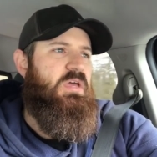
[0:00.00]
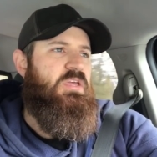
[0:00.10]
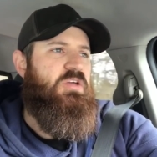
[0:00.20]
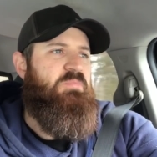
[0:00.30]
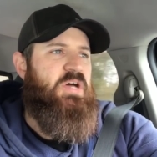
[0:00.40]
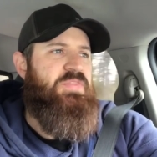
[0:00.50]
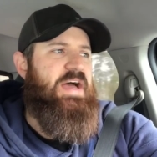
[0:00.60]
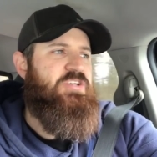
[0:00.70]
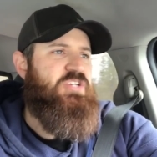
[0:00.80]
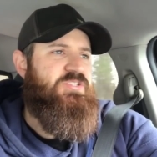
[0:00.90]
You can build
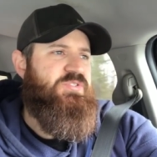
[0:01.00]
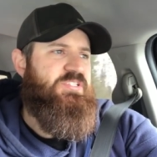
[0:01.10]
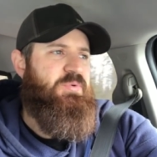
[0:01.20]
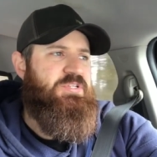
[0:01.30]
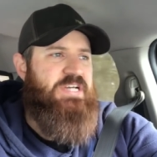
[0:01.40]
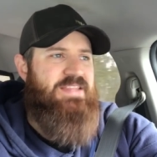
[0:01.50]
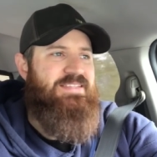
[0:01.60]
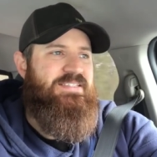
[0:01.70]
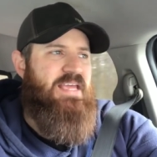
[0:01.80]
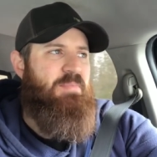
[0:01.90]
that trust with someone who's got the
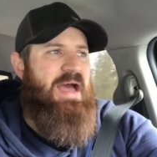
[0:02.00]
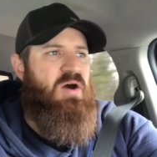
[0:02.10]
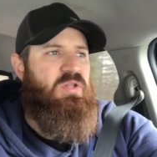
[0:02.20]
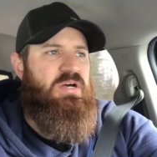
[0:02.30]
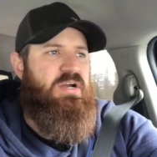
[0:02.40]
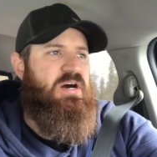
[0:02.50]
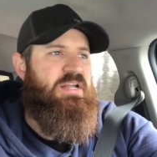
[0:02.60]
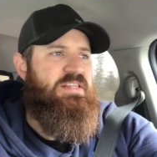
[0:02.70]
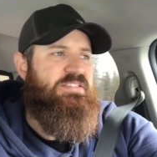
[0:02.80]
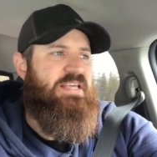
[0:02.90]
same outlook on
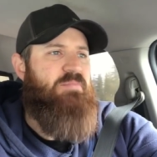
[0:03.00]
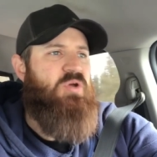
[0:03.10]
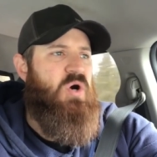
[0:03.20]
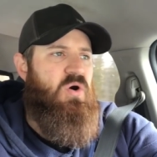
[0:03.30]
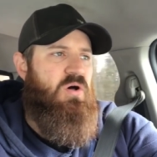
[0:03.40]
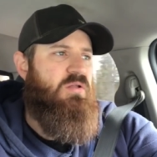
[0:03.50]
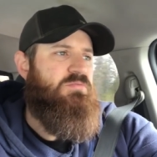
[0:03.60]
it, the same goal.